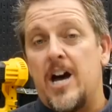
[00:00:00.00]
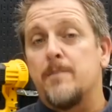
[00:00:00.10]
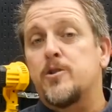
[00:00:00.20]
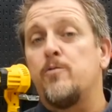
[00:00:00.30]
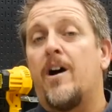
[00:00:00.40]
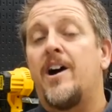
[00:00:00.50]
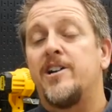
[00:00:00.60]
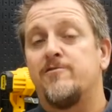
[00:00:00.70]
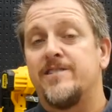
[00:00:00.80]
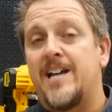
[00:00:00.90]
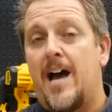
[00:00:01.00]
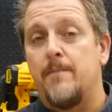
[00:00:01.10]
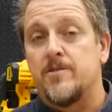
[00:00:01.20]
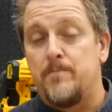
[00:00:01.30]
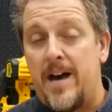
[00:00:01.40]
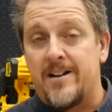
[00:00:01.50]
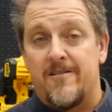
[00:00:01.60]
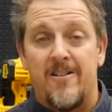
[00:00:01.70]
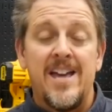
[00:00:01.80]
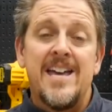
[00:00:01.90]
up to 100 times
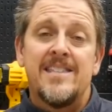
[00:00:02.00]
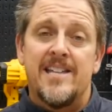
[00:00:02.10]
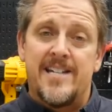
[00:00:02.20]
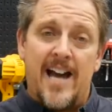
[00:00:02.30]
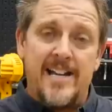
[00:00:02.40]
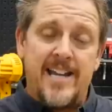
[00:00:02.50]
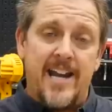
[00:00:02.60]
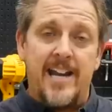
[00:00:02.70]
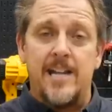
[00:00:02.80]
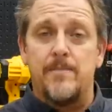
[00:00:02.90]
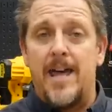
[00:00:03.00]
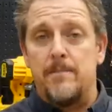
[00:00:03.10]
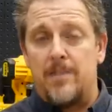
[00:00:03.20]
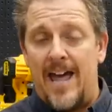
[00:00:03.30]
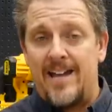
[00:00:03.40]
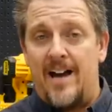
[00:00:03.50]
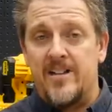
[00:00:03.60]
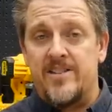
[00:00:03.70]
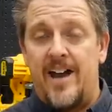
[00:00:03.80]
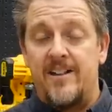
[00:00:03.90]
better than titanium and black
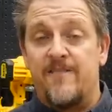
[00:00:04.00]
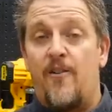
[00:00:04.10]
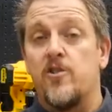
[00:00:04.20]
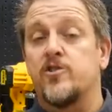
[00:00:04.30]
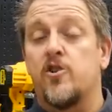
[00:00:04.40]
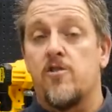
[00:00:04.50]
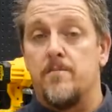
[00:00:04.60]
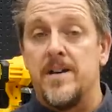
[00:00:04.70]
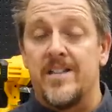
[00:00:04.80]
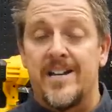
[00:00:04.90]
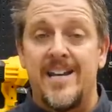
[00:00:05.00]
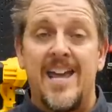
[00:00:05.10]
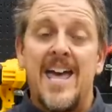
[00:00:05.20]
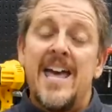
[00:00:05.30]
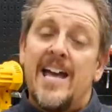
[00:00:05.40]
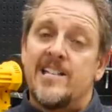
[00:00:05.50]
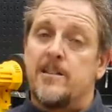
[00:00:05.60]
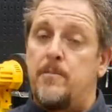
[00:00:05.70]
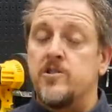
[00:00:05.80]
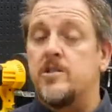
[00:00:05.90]
oxide as far as durability, and
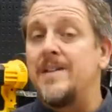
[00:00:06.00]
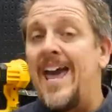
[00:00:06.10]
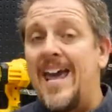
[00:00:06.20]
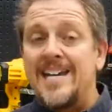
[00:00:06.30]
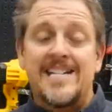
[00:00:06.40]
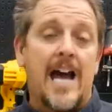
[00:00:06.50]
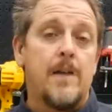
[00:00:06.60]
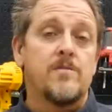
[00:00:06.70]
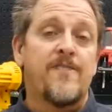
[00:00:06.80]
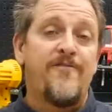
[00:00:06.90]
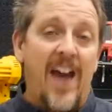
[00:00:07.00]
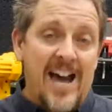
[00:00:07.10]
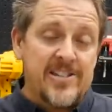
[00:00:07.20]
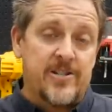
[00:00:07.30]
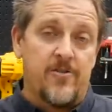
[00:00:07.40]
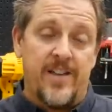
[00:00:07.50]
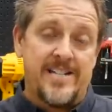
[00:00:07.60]
supposed to be eight times faster than